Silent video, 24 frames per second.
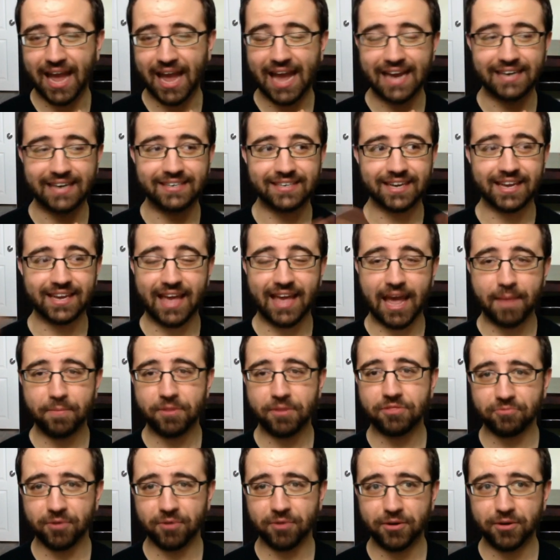And
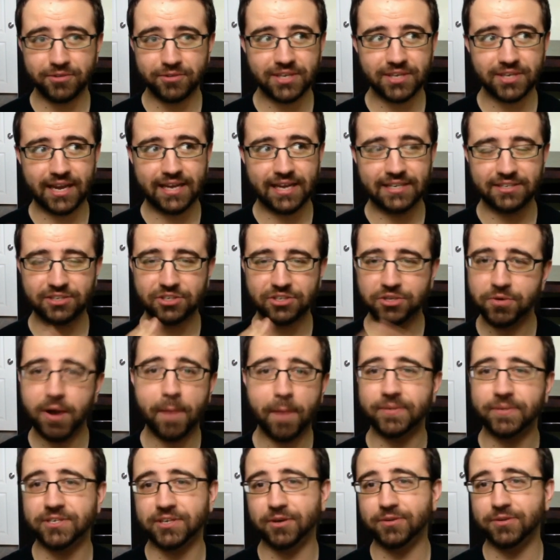Game of Thrones is 2
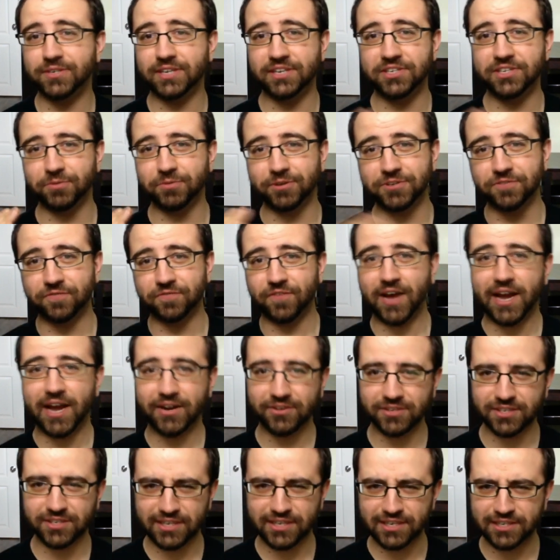episodes into its
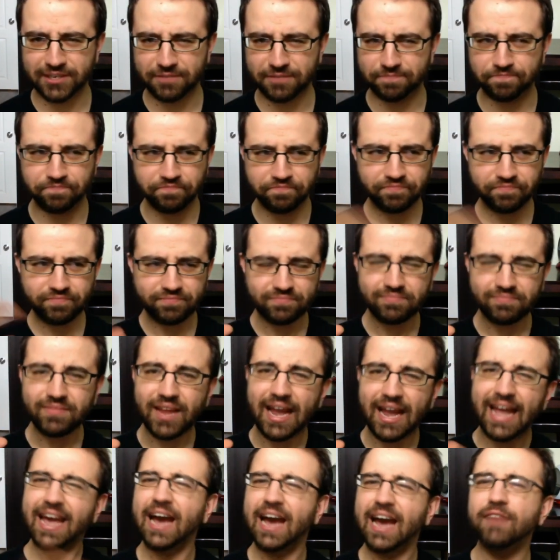final season.
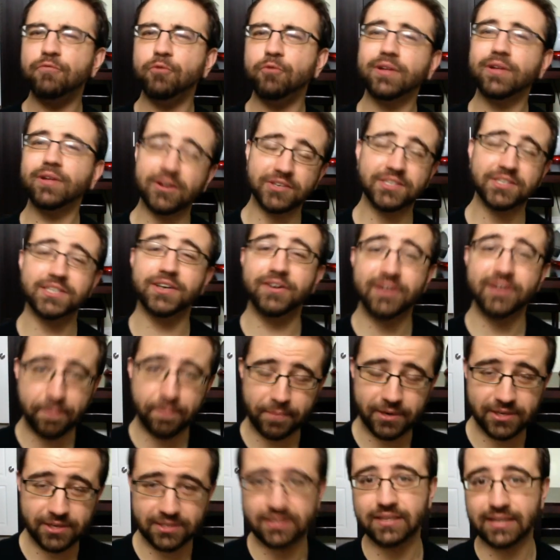It kind of worked out
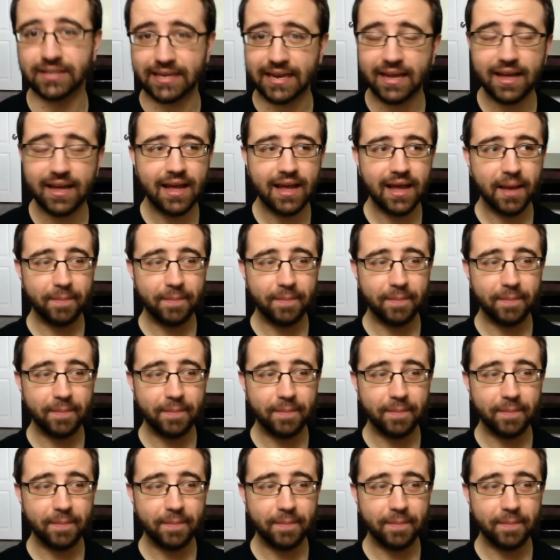serendipitously,